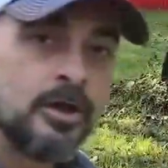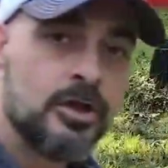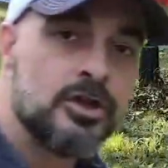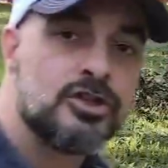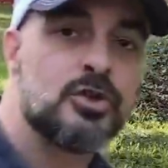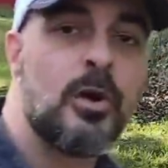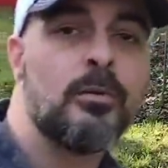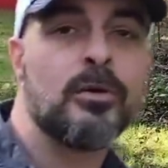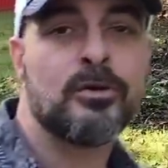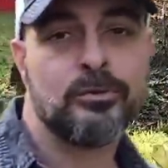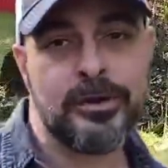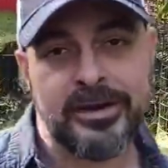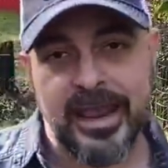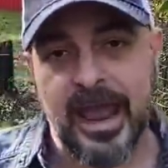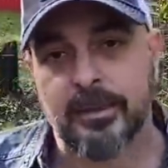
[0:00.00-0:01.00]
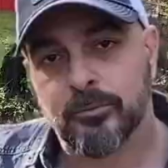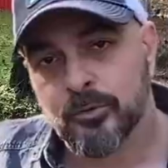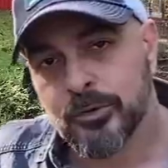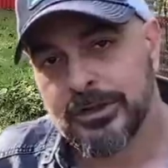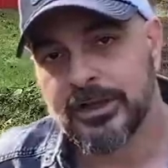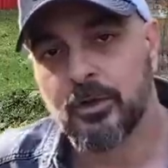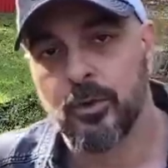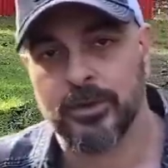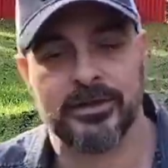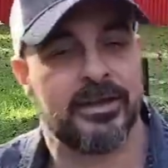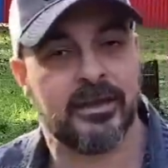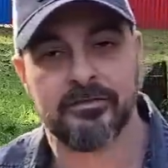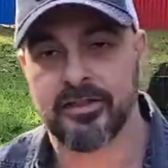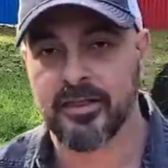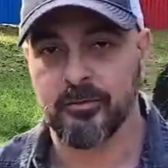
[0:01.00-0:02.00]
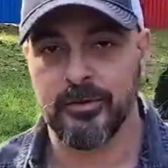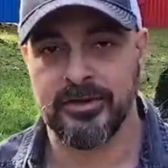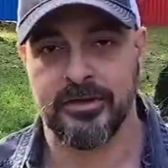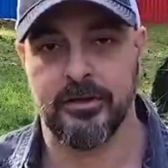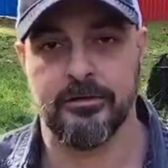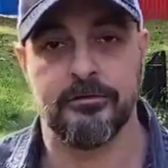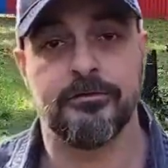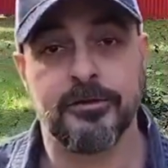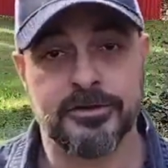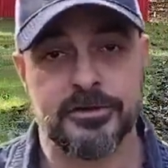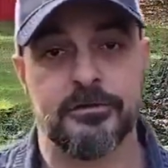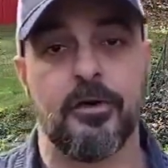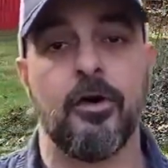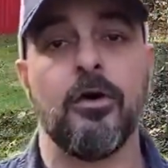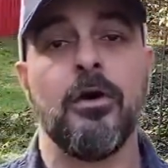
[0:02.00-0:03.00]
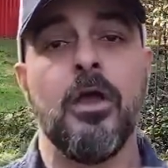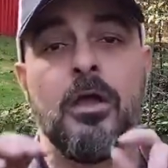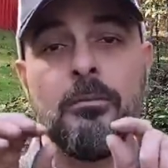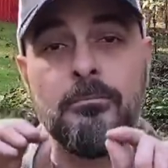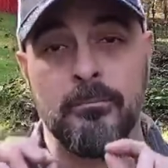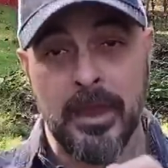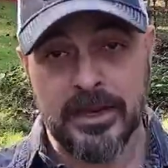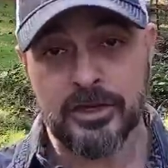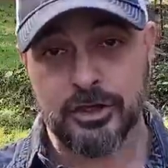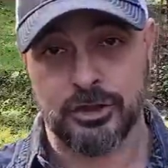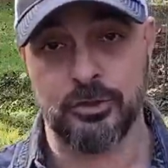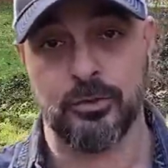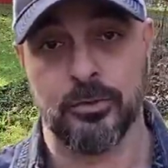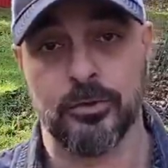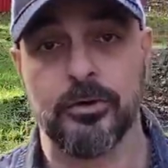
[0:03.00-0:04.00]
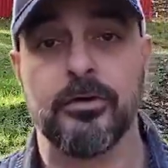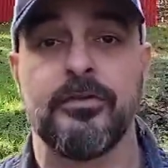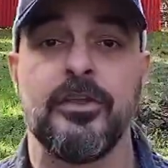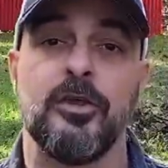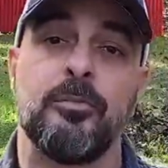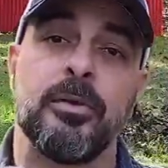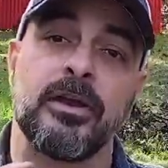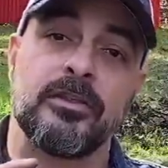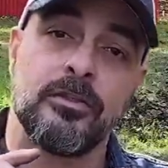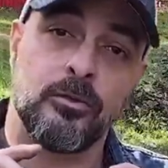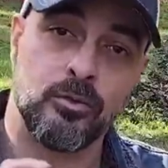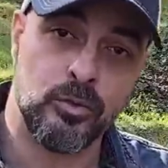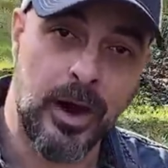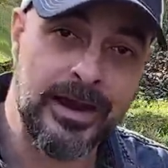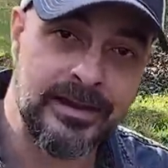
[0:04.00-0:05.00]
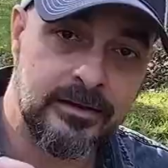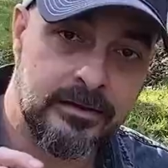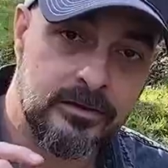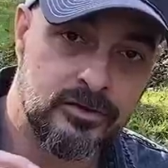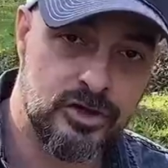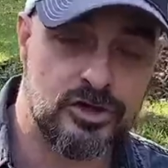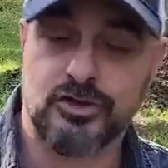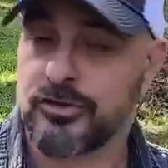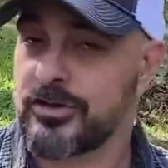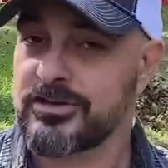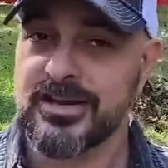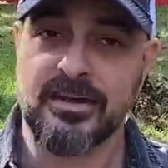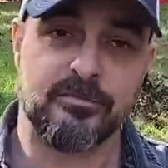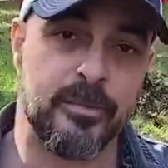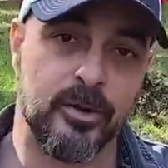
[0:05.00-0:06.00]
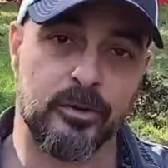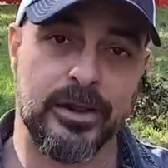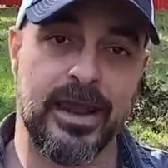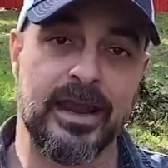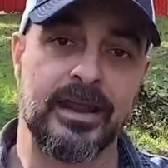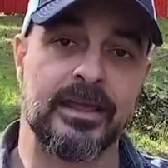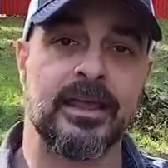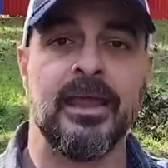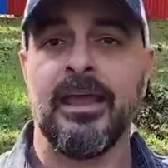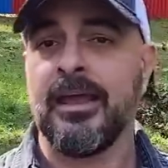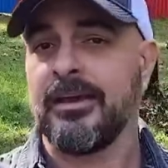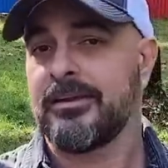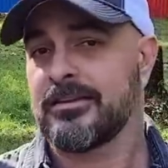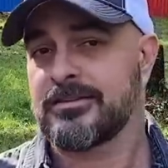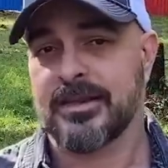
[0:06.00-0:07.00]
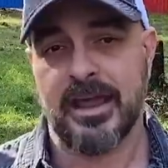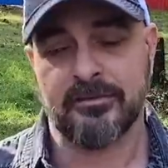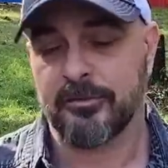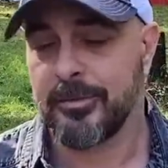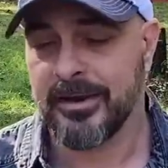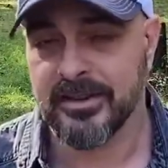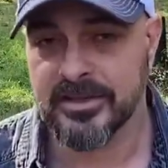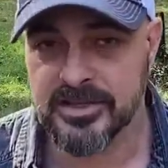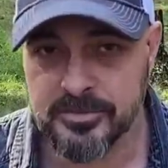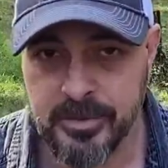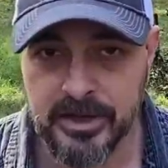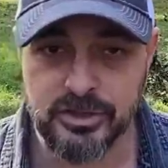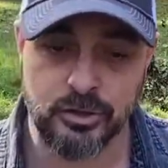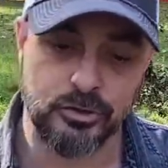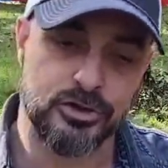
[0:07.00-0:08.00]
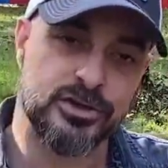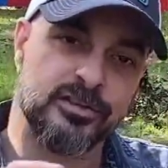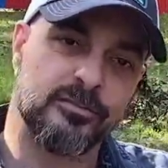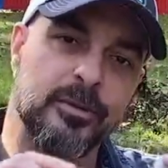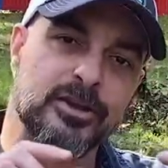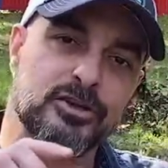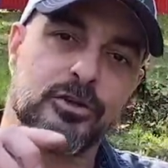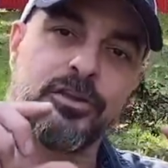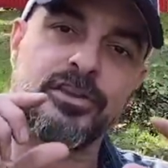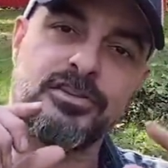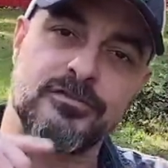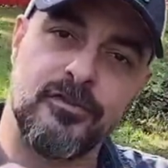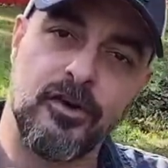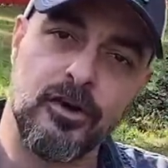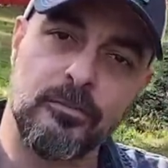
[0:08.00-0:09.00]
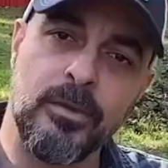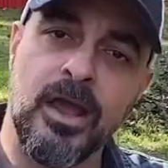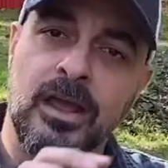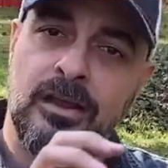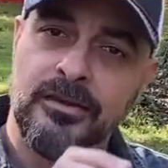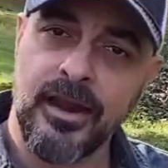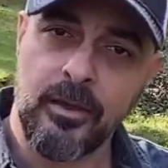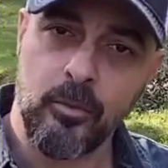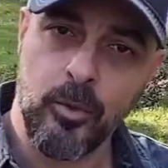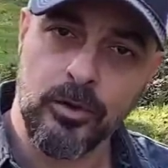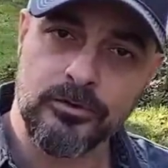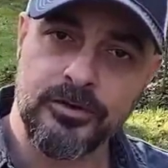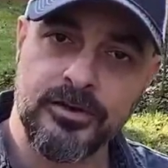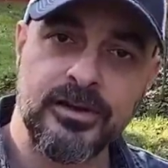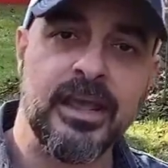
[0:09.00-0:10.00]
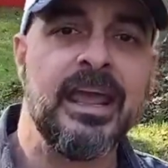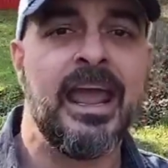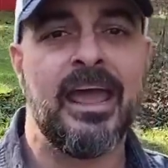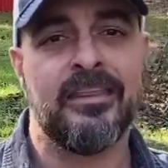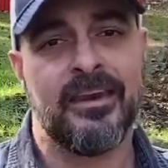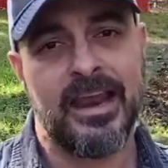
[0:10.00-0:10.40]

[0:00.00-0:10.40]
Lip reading: So I want to recap really quickly everything we did. First of all, make sure that you pick the right ginger. It doesn't have to be organic, it doesn't have to be anything special. You just have to make sure that it's firm, not wilted, and it